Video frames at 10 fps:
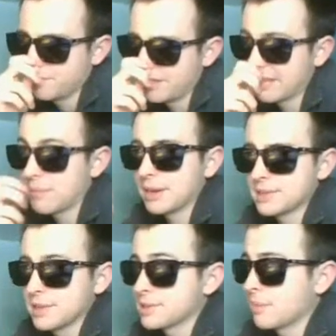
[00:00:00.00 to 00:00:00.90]
If that makes
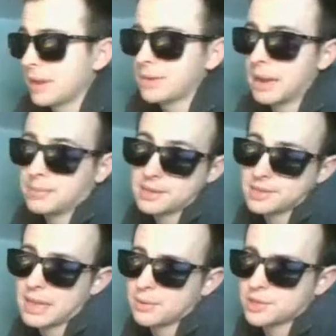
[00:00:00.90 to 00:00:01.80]
sense. I'm
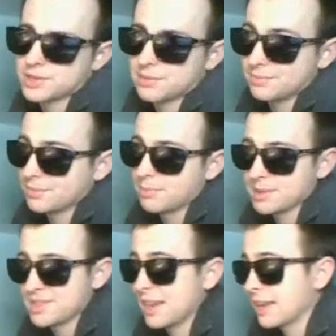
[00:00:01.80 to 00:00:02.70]
guessing that was just a
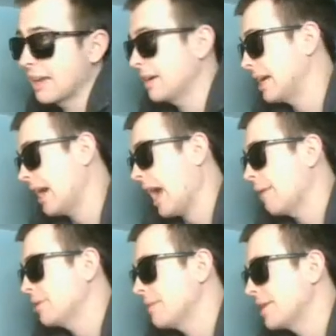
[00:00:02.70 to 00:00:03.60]
mistake. I
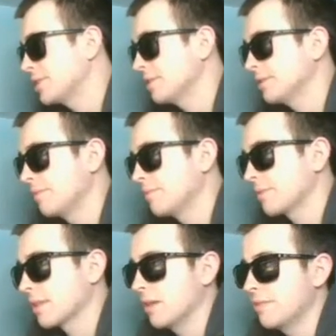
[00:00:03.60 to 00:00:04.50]
would imagine
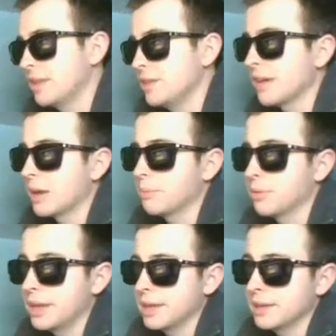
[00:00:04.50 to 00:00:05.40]
that you've gotta
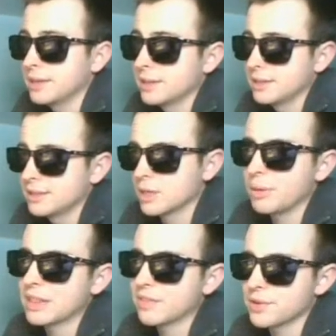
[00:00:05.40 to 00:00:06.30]
play the
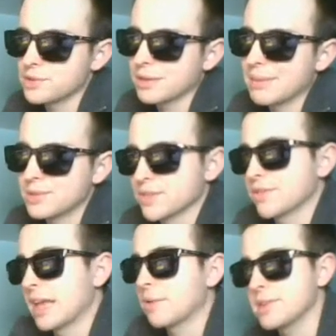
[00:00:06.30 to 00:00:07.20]
Queen in the first 2 games just for
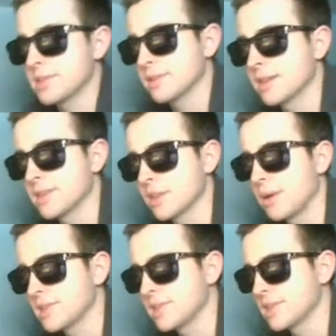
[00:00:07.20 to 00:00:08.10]
that reason, because
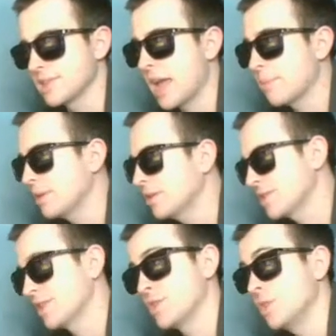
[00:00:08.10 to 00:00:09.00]
otherwise it's a snipe. You can
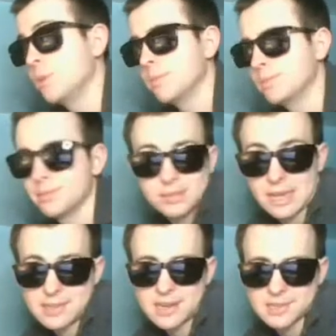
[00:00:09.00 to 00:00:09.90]
just assume, okay,
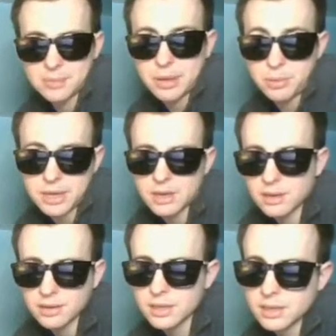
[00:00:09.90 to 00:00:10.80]
this guy's gonna play Queen, and